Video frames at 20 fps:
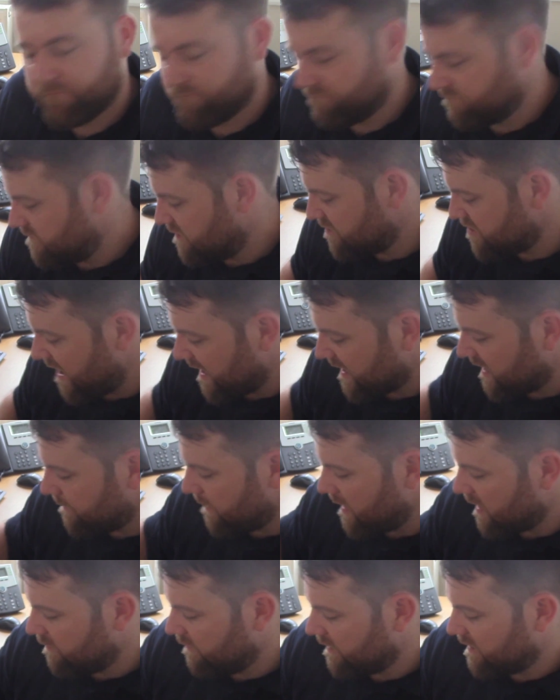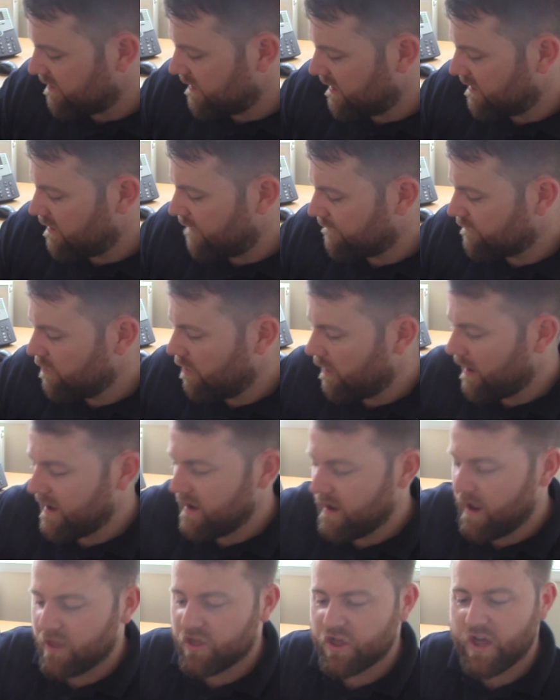of jacket back or anything. I've got
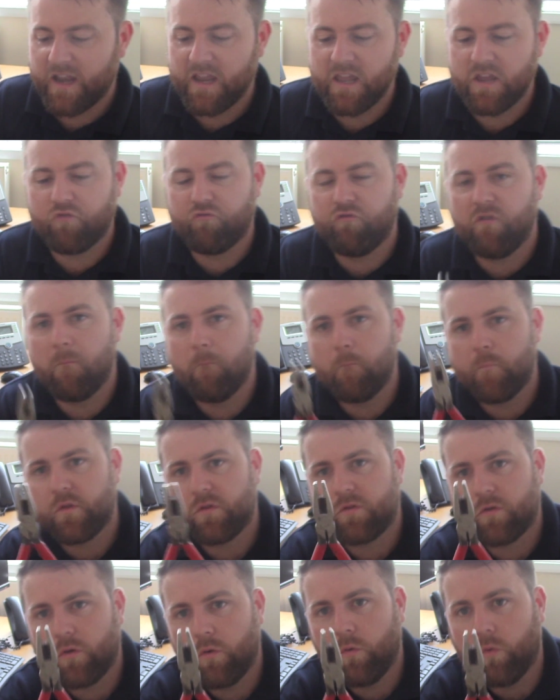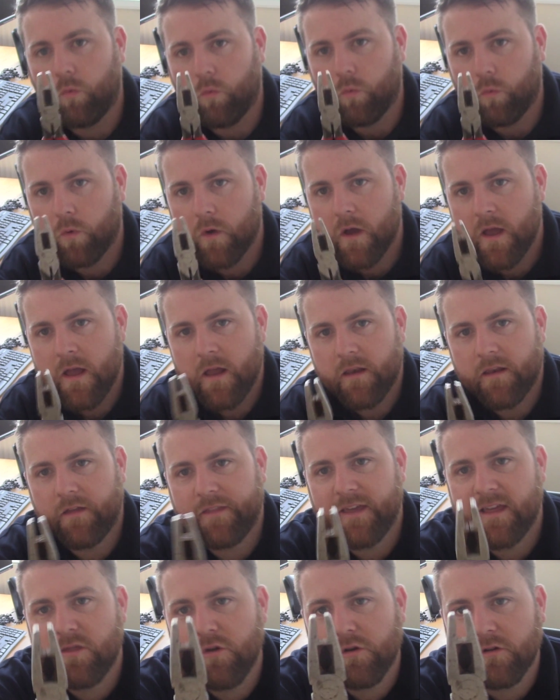a jelly crimp tool. Now
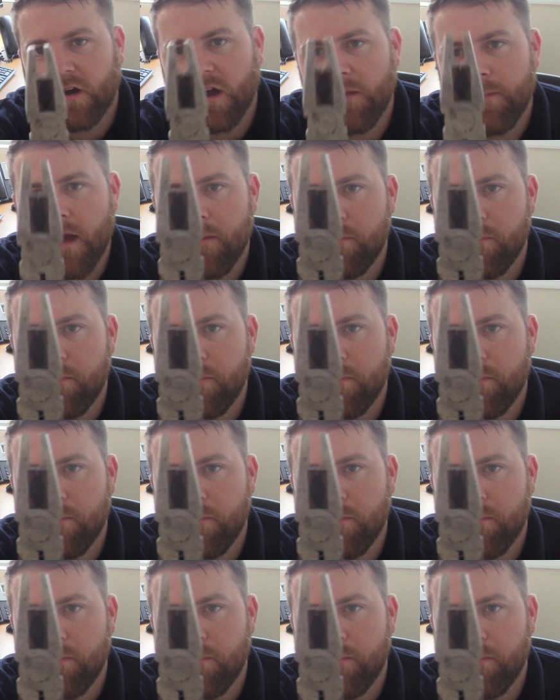these look like a bit of